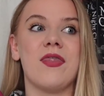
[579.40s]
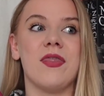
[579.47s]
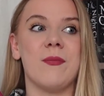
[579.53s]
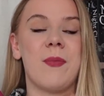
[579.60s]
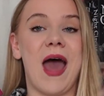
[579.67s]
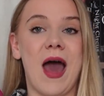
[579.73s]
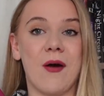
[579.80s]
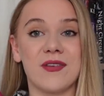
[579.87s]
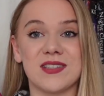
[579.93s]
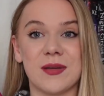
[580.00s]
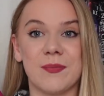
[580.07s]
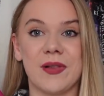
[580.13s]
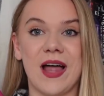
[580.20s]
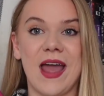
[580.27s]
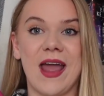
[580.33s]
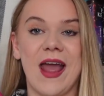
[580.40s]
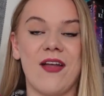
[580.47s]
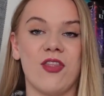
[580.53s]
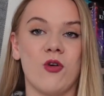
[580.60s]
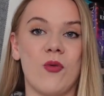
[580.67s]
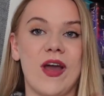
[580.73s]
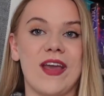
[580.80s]
the powers at play
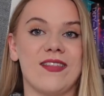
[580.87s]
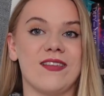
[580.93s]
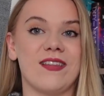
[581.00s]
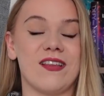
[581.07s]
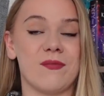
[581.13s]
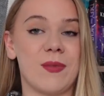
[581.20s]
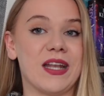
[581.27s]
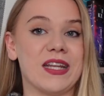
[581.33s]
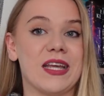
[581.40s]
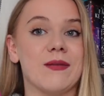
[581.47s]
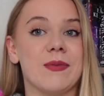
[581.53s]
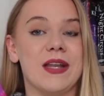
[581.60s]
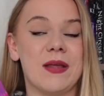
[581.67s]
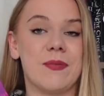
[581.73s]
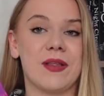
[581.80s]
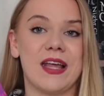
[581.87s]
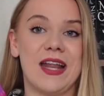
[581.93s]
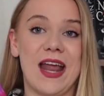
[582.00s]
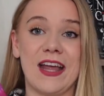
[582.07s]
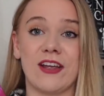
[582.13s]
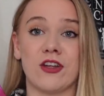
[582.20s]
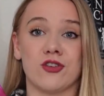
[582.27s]
and the way that these men can
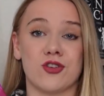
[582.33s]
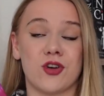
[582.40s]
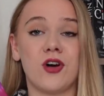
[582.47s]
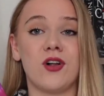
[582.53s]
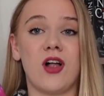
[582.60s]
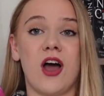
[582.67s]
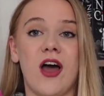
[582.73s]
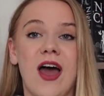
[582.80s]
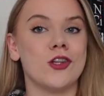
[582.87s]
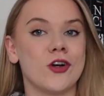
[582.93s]
manipulate and control her.